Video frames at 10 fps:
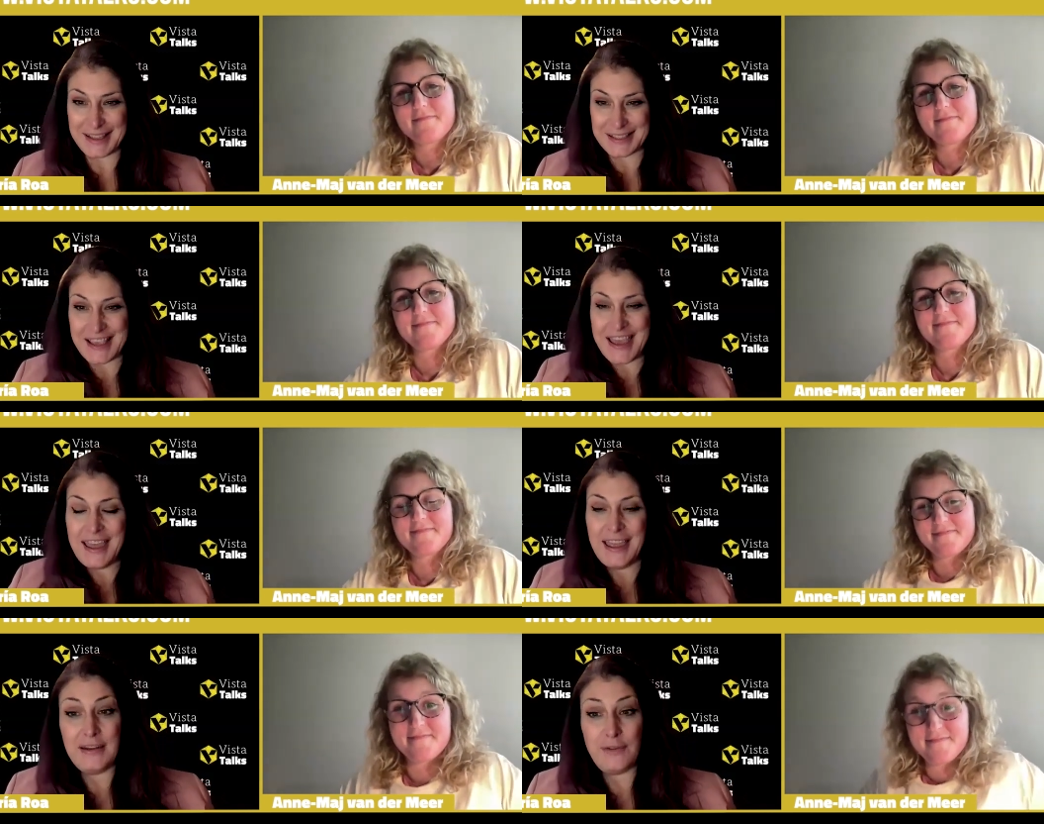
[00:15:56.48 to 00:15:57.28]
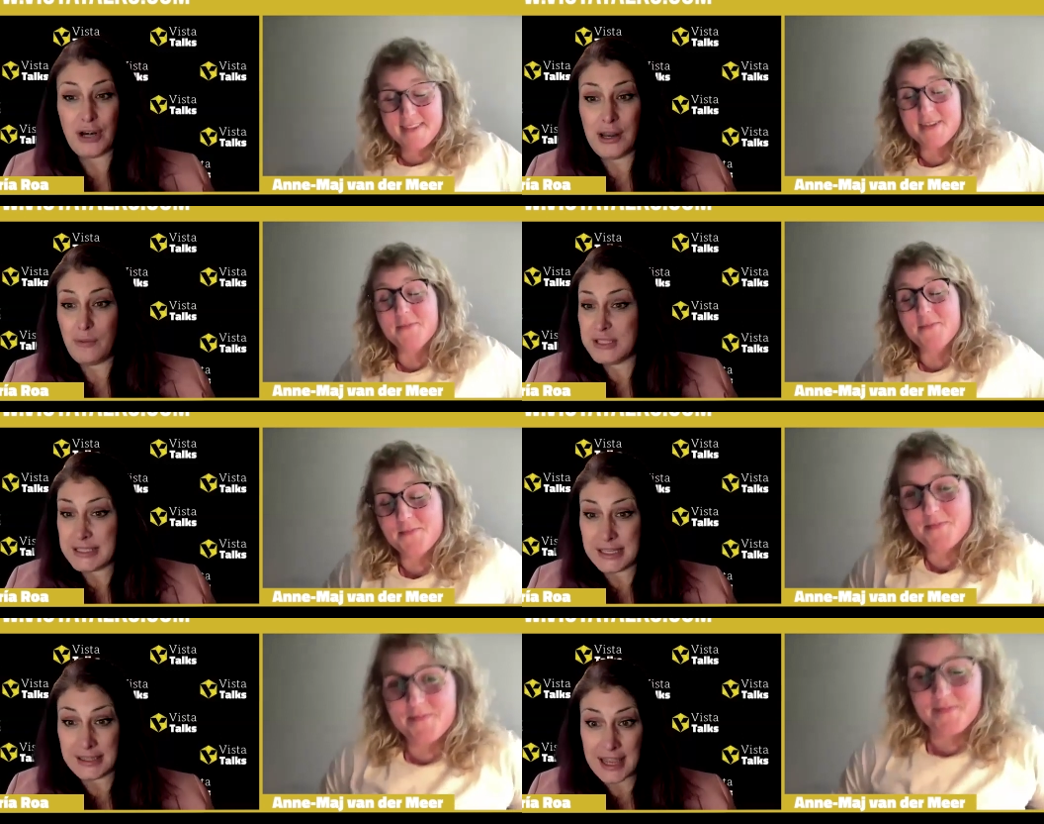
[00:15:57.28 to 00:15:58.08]
Speaker 1: things in different
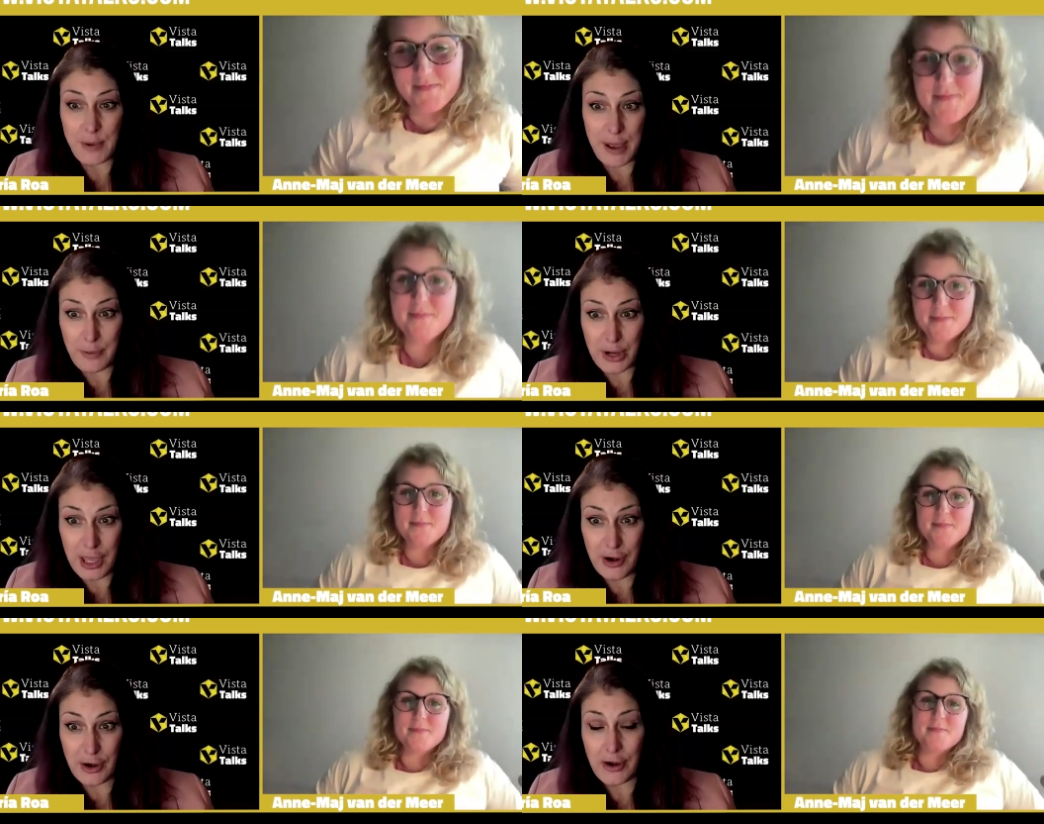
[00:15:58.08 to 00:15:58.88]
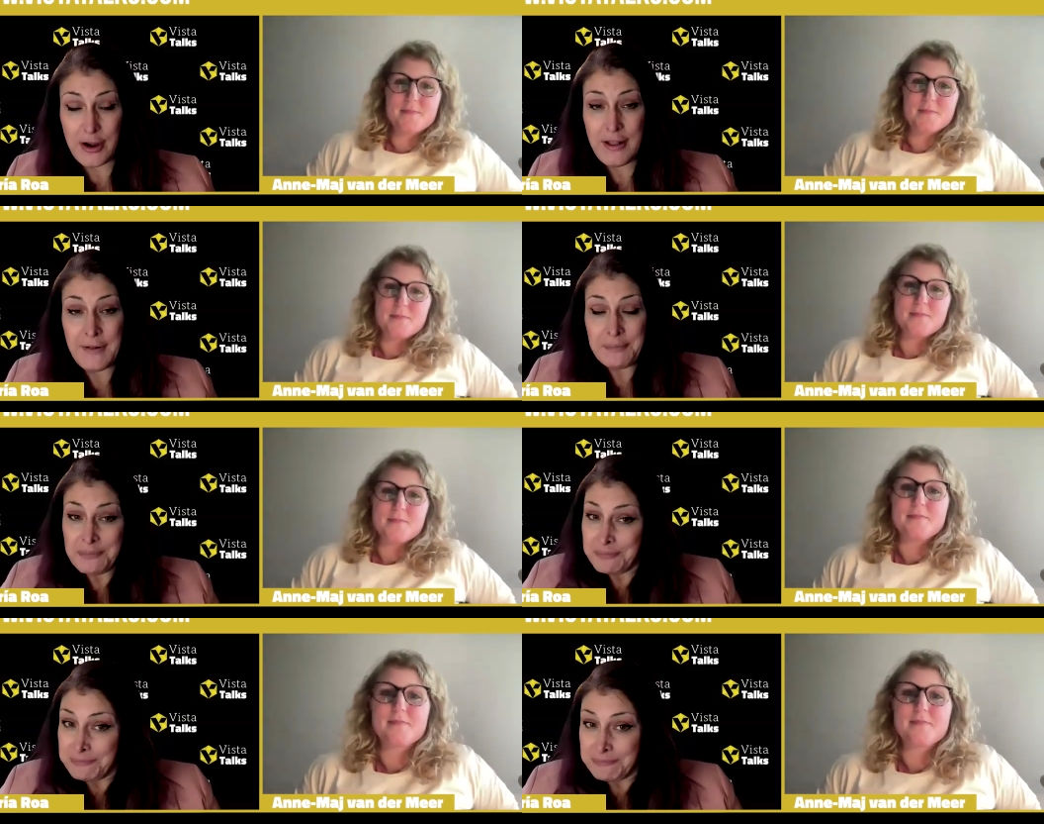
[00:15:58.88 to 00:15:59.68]
languages, and that's why we're here.
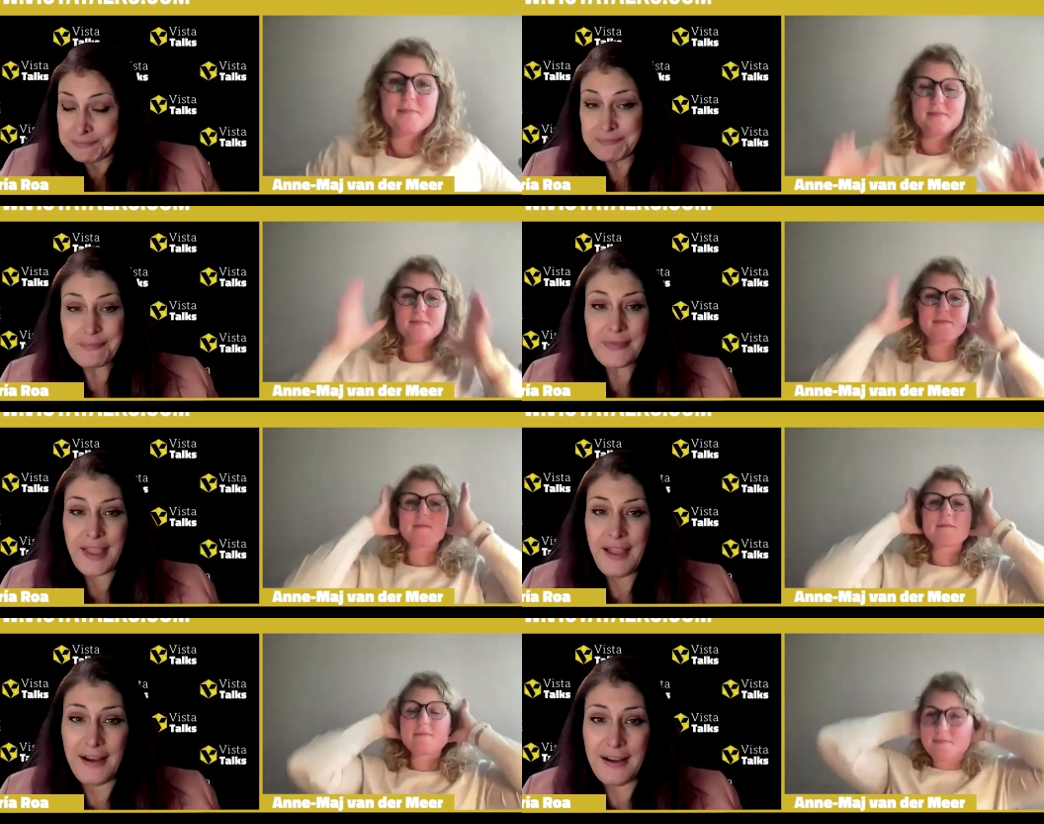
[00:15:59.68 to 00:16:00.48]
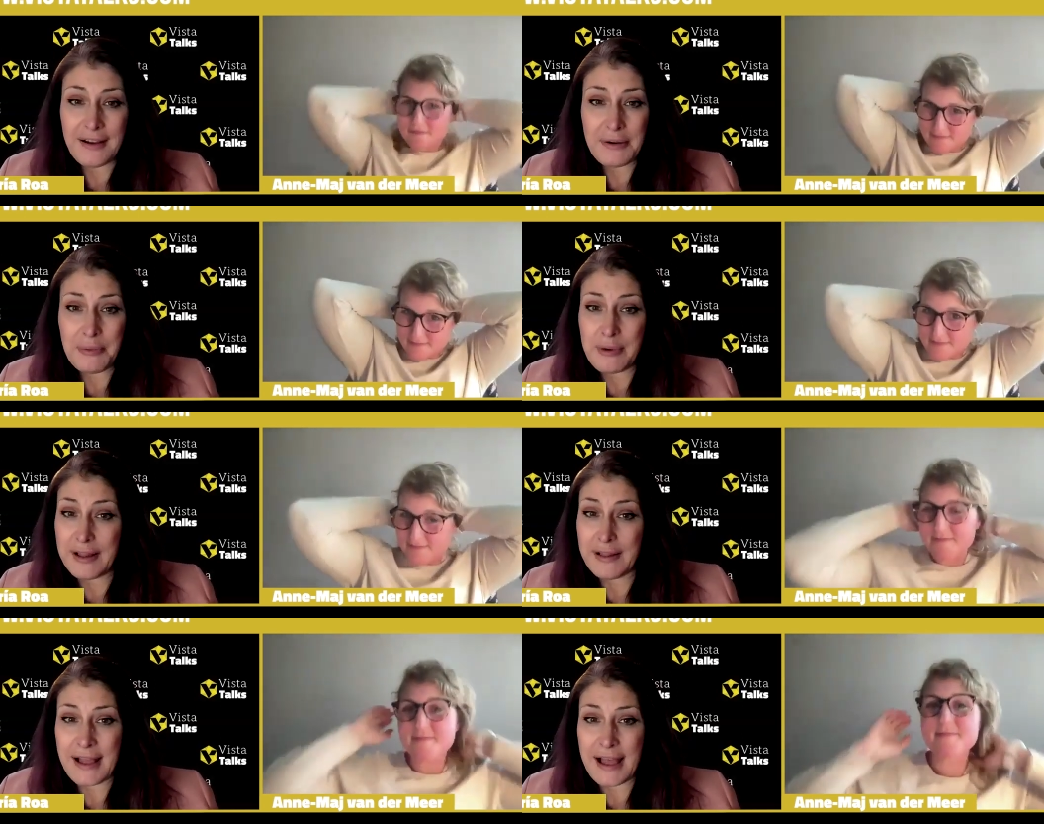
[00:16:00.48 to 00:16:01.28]
Ah,
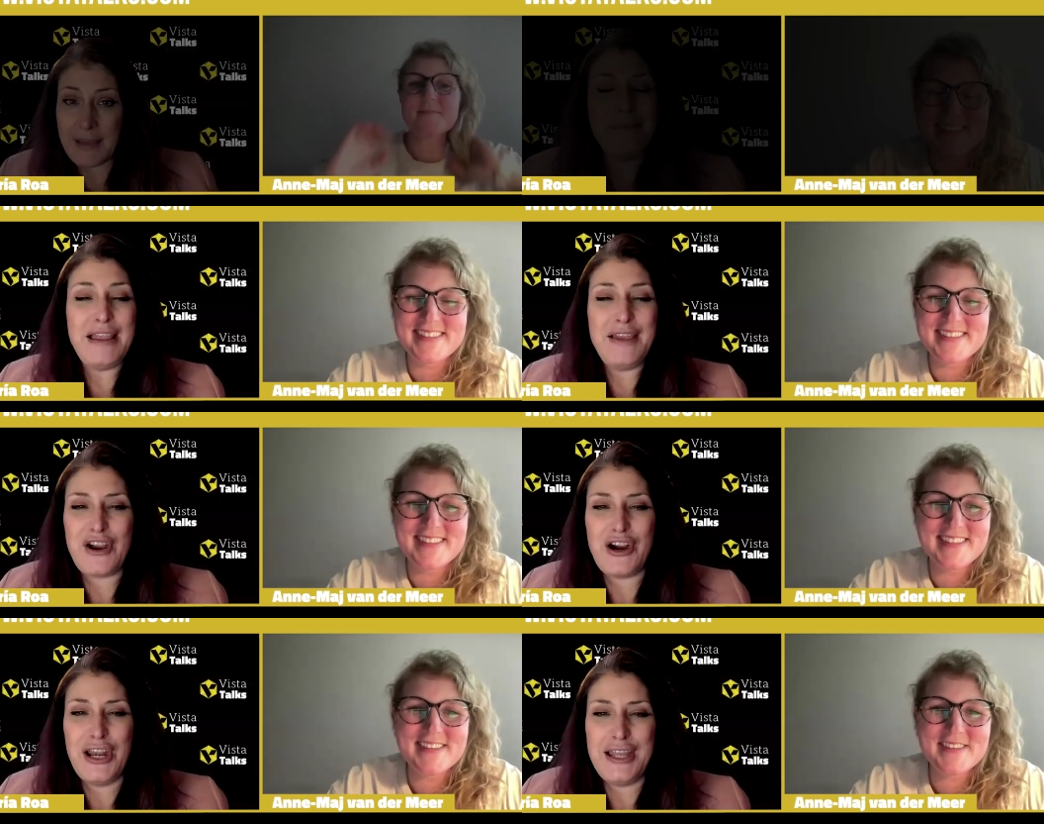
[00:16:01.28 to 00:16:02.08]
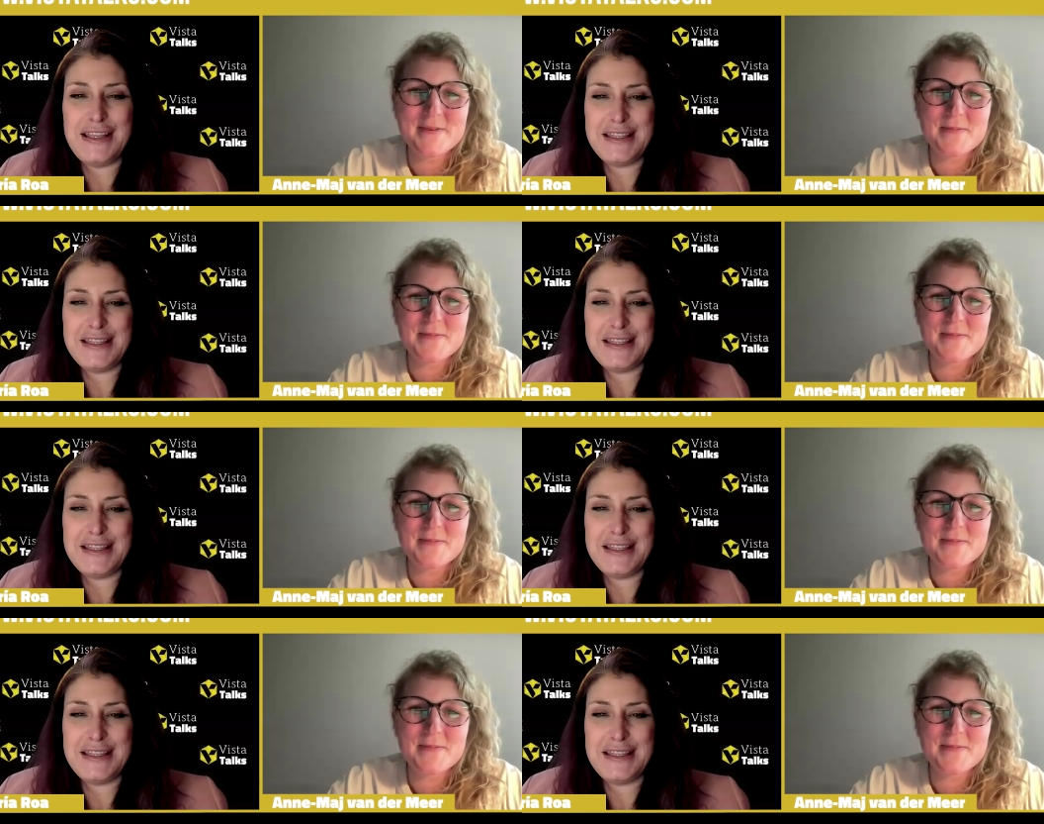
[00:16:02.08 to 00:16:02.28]
well, I believe early